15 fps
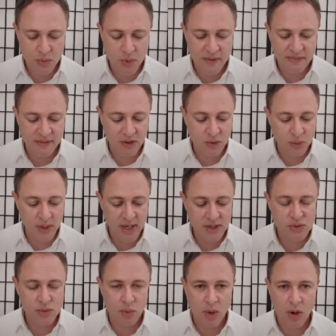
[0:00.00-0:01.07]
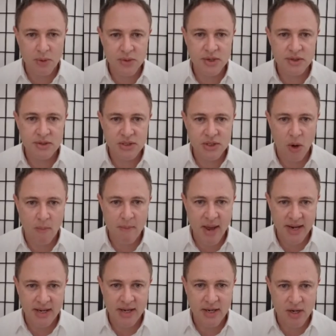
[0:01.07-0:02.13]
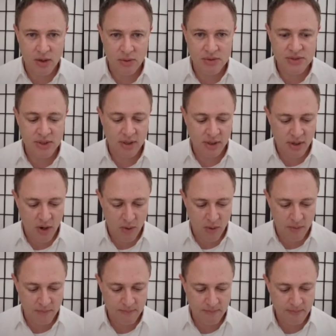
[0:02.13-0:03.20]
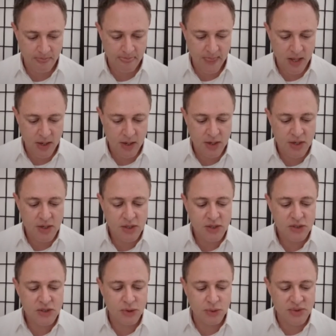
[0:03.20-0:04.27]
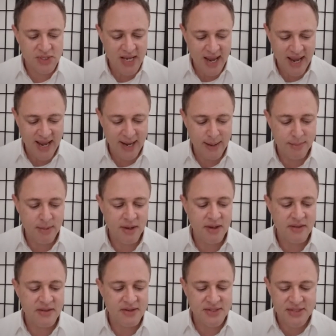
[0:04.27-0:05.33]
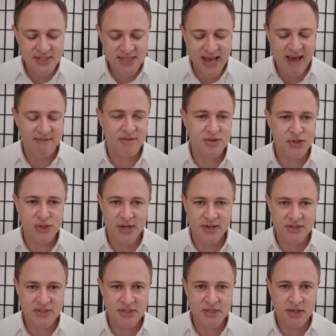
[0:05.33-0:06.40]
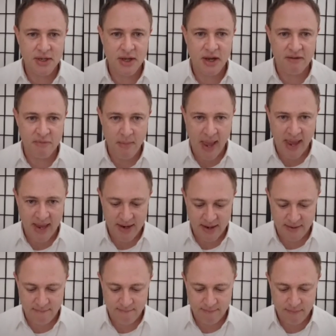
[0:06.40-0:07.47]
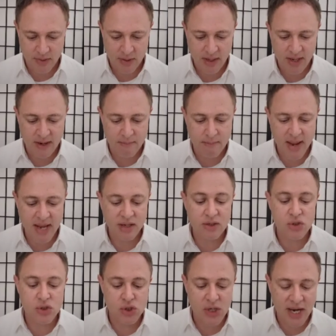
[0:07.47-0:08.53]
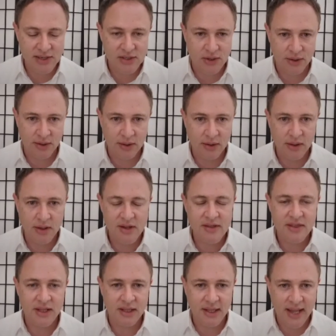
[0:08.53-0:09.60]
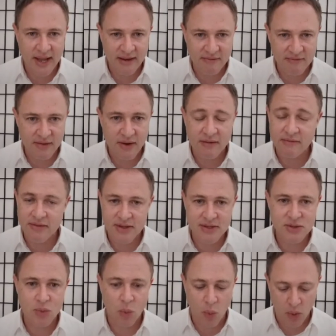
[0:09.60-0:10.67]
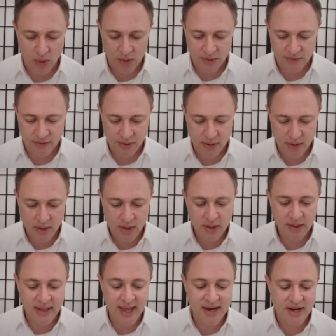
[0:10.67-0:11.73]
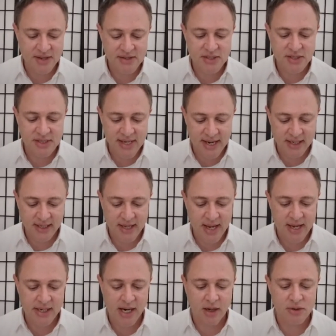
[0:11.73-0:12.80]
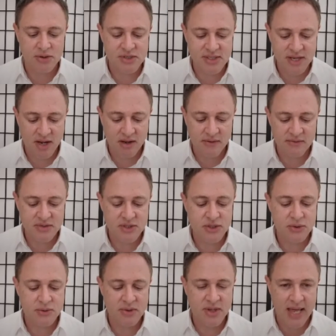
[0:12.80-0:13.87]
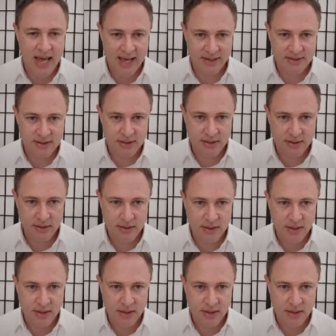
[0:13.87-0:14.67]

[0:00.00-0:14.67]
to what the Greeks wrote so many years ago, to tame the savageness of man and make gentle the life of this world. Let us dedicate ourselves to that